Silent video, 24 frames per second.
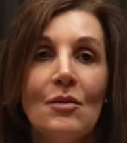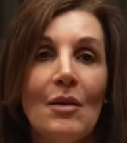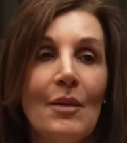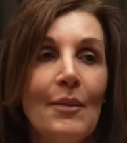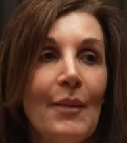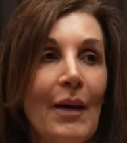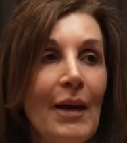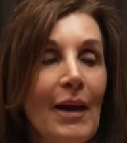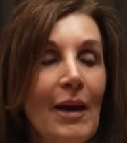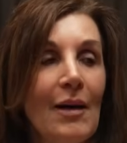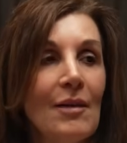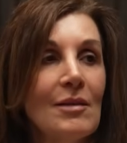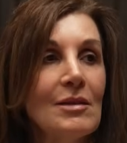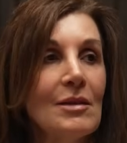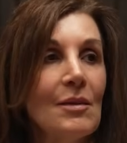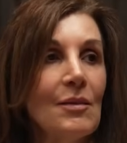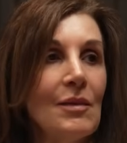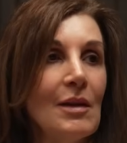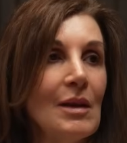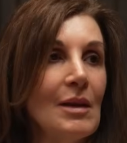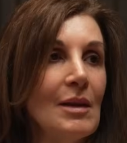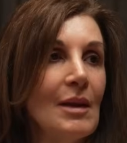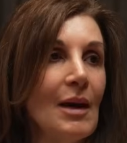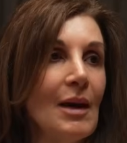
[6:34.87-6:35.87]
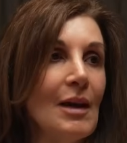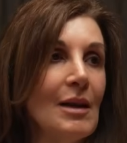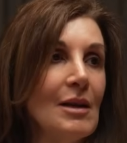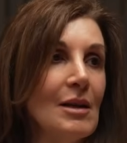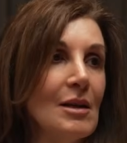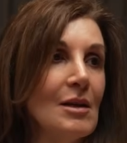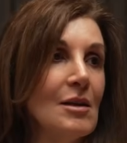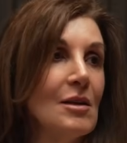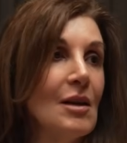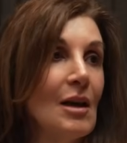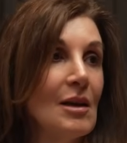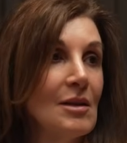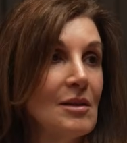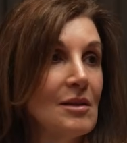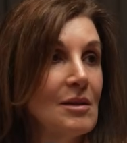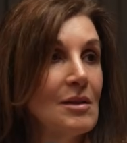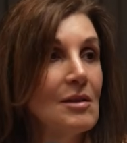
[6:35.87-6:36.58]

We might have something that does